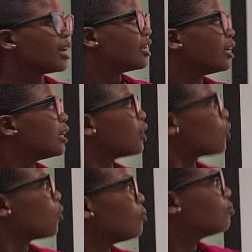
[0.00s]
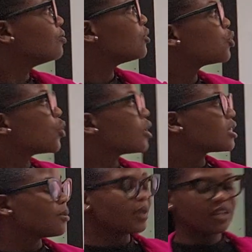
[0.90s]
and
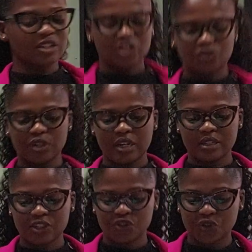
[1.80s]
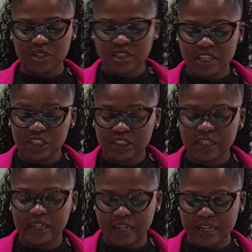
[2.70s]
tourism industry has
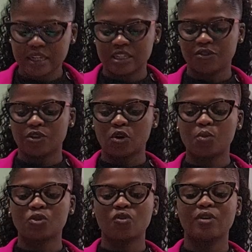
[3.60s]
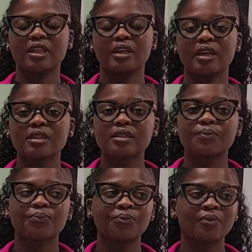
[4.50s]
drastically developed over the years
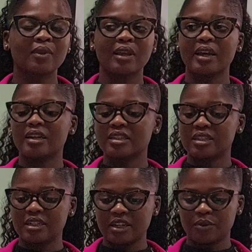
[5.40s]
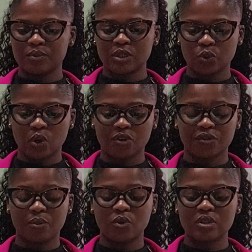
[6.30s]
and is deemed one of
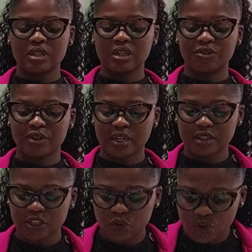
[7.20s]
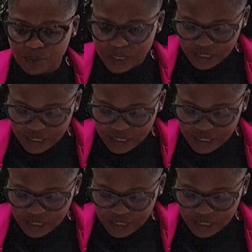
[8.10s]
the most significant economic